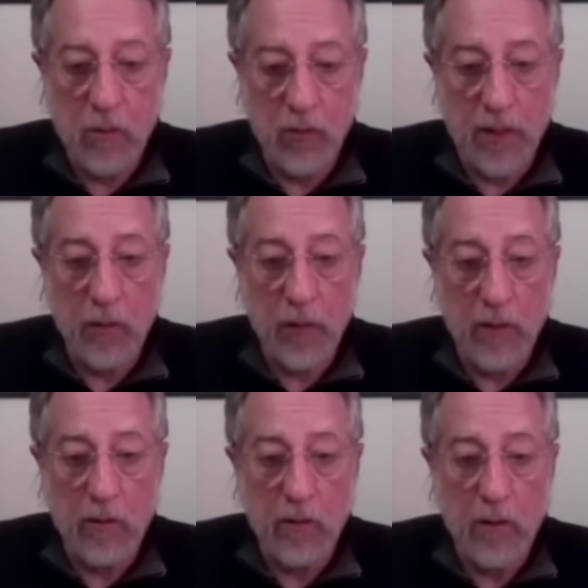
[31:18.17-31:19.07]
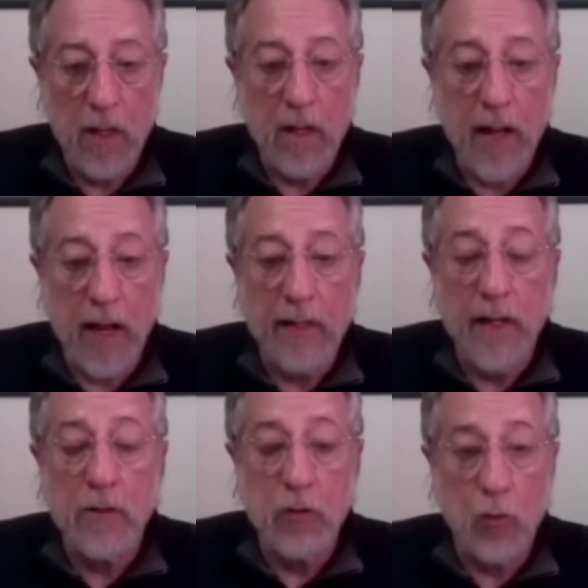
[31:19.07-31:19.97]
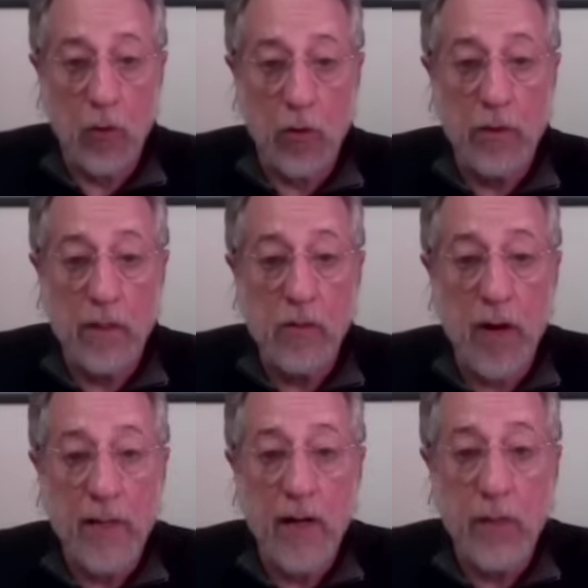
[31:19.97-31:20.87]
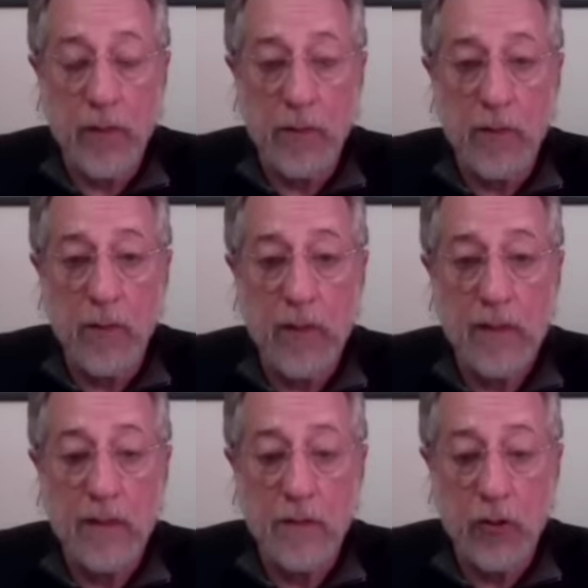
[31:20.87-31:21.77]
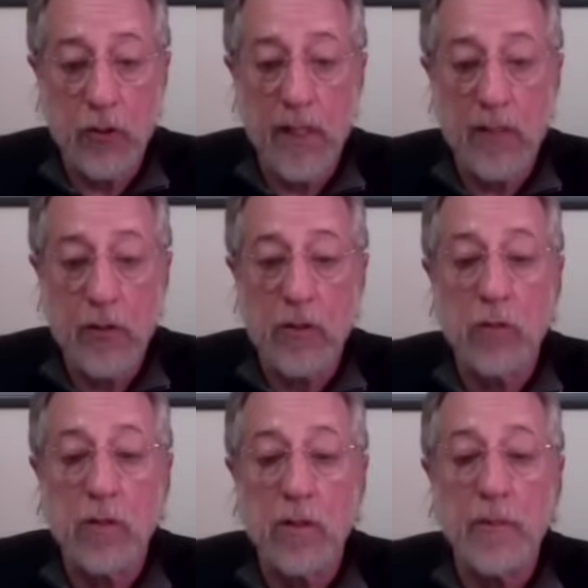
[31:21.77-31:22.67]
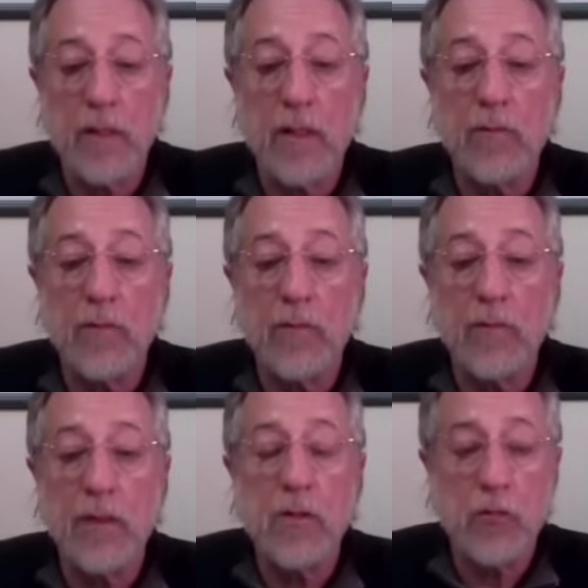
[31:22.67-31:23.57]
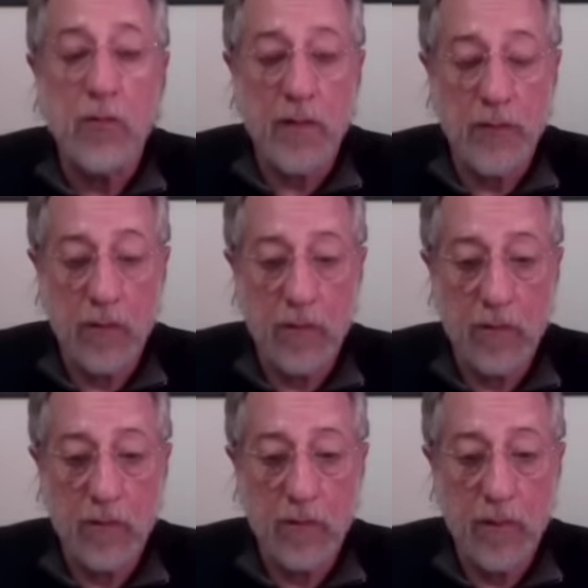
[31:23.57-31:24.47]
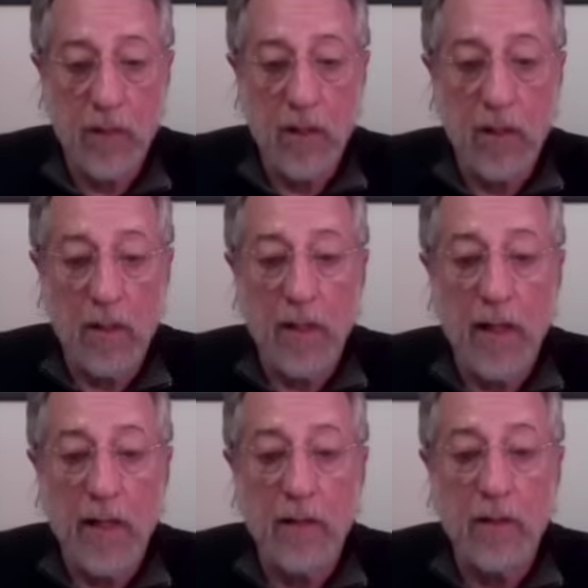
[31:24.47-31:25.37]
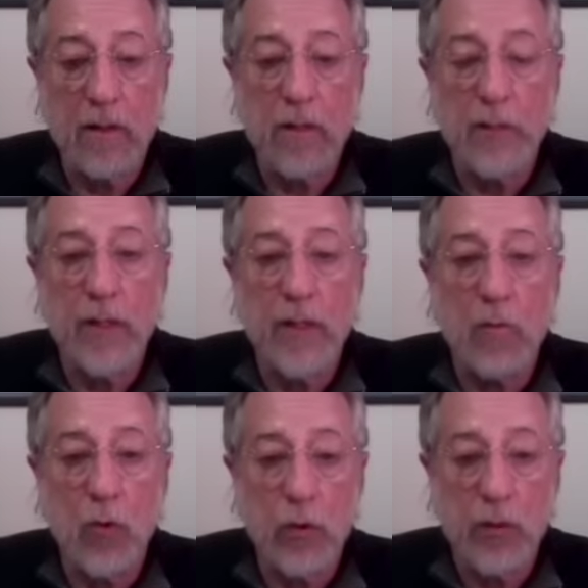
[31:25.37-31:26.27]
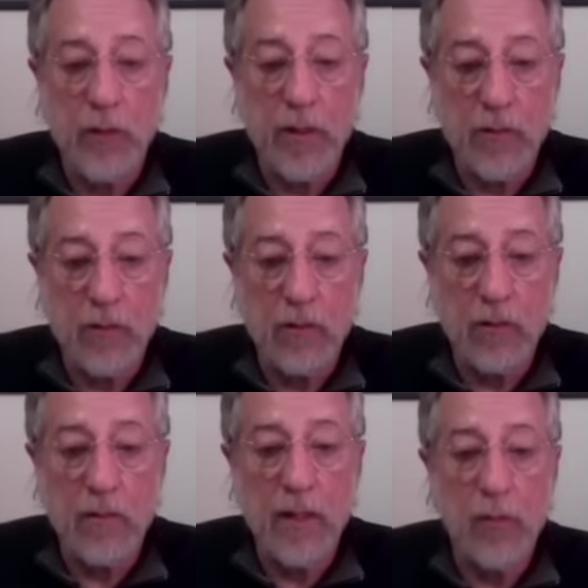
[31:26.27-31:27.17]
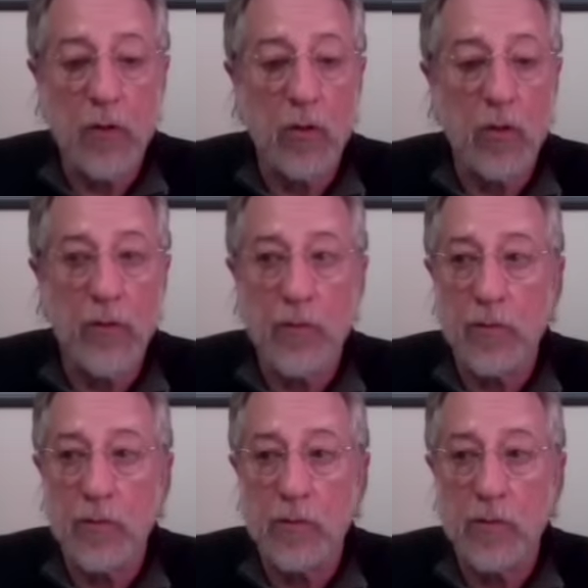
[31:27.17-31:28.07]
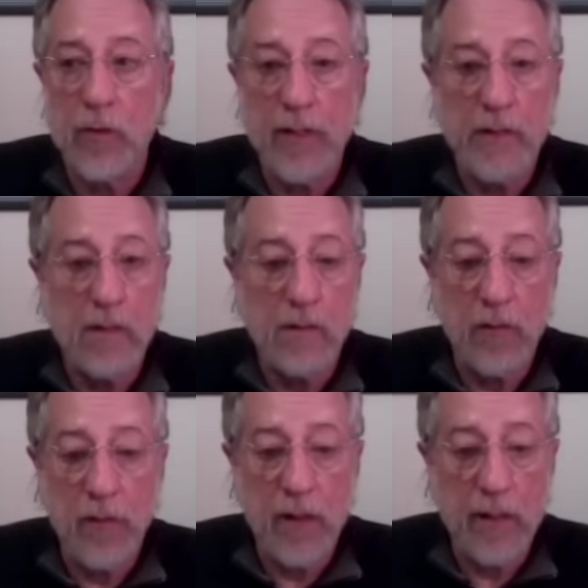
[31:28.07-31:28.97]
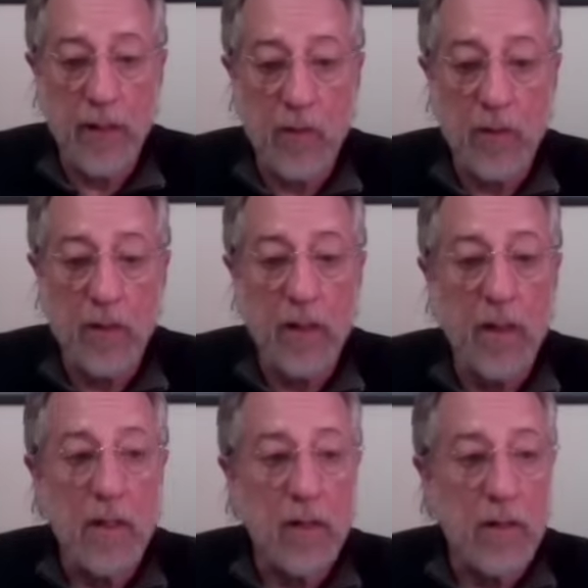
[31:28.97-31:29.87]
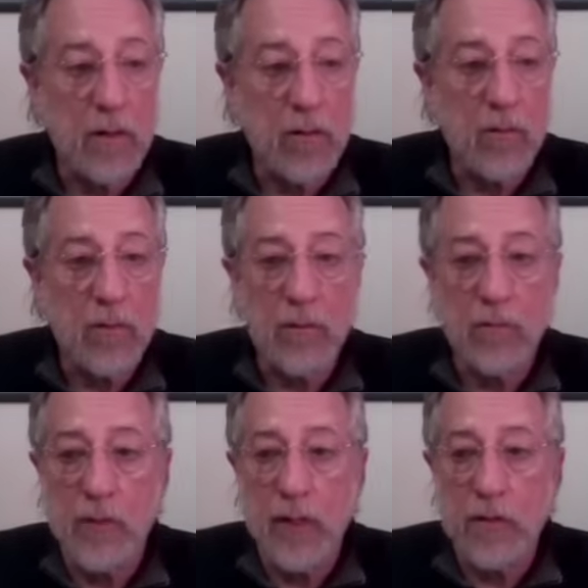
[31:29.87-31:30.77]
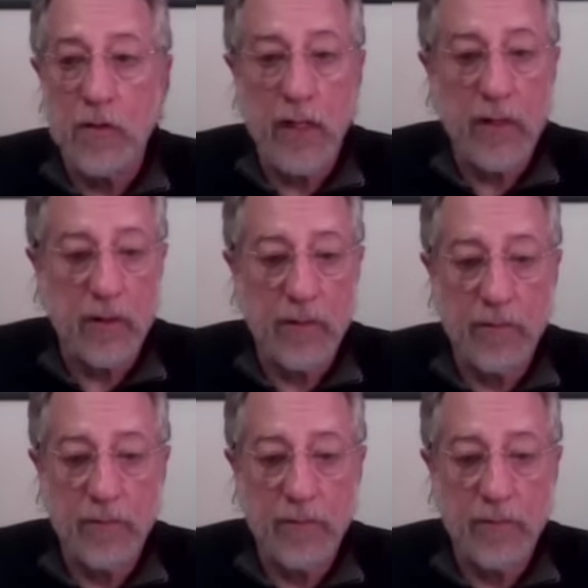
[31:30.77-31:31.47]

the thing to do. And it, it's the world is right now, it is in the process of changing. So it's going to become, it is stressful. And it's going to become more stressful. And we're going through some crazy stuff right now, but you know, it's changing.